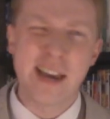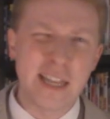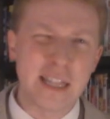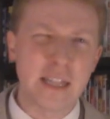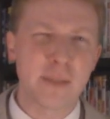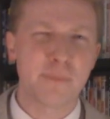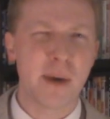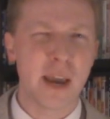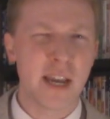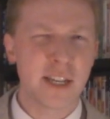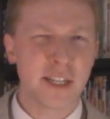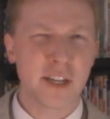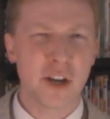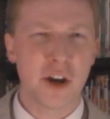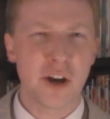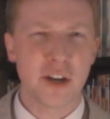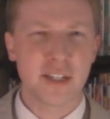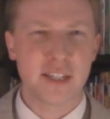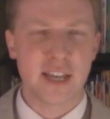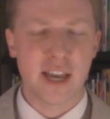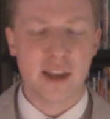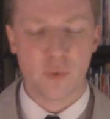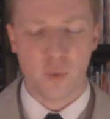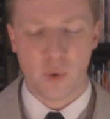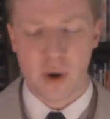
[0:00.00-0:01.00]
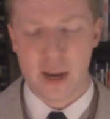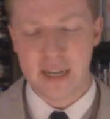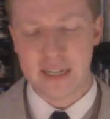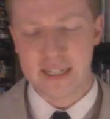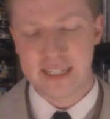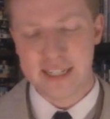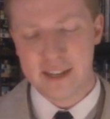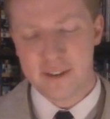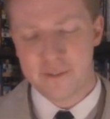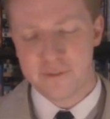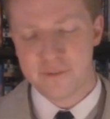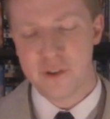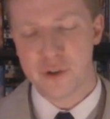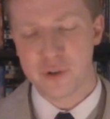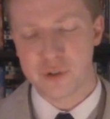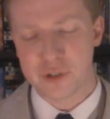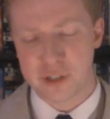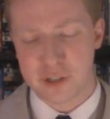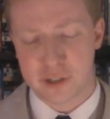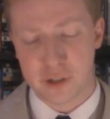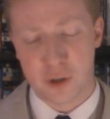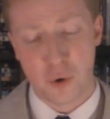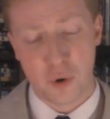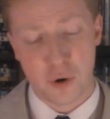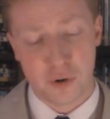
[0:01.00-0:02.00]
The pacing on Dead Weight did feel
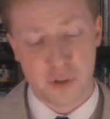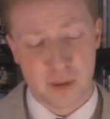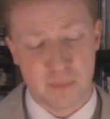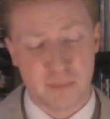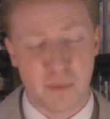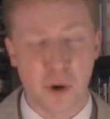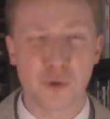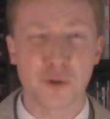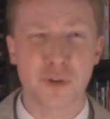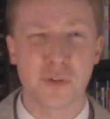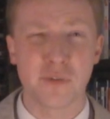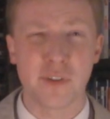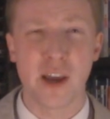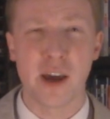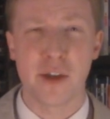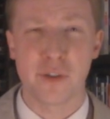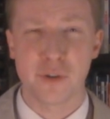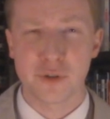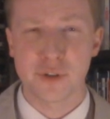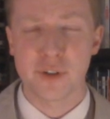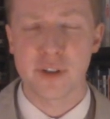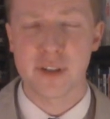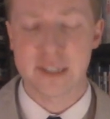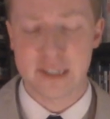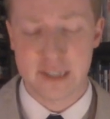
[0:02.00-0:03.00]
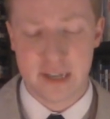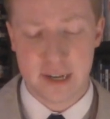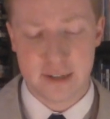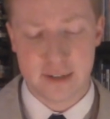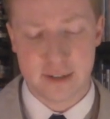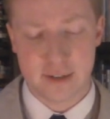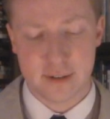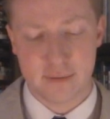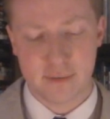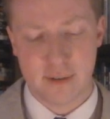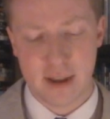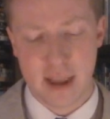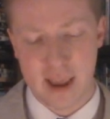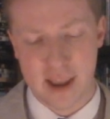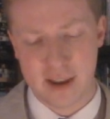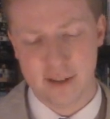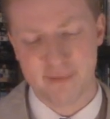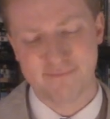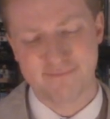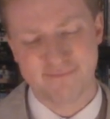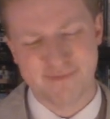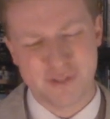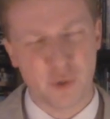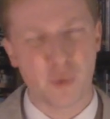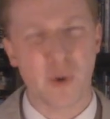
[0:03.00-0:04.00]
slower than most of the others this season, and
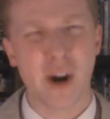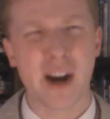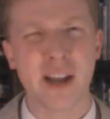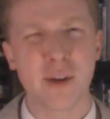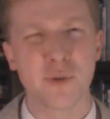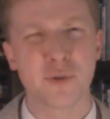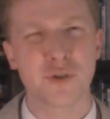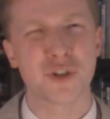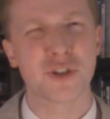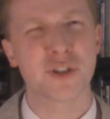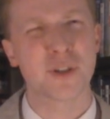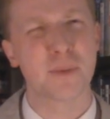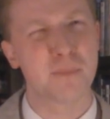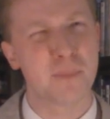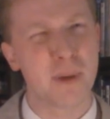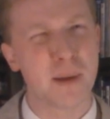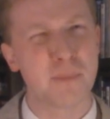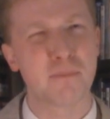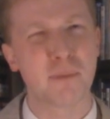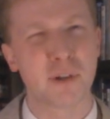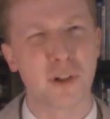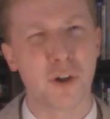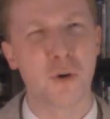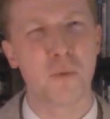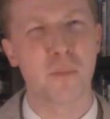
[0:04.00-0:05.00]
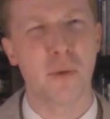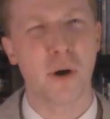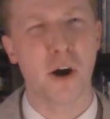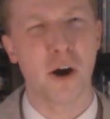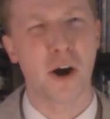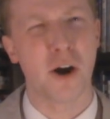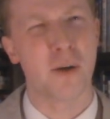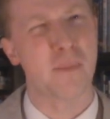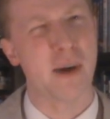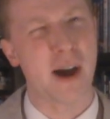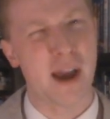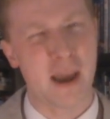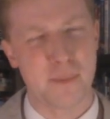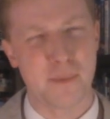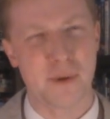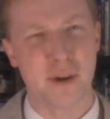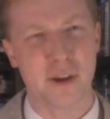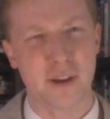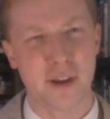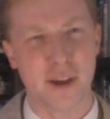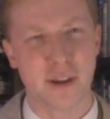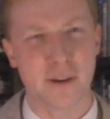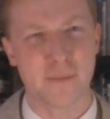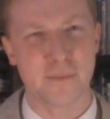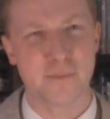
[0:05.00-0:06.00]
the writing was just a bit below par in my opinion.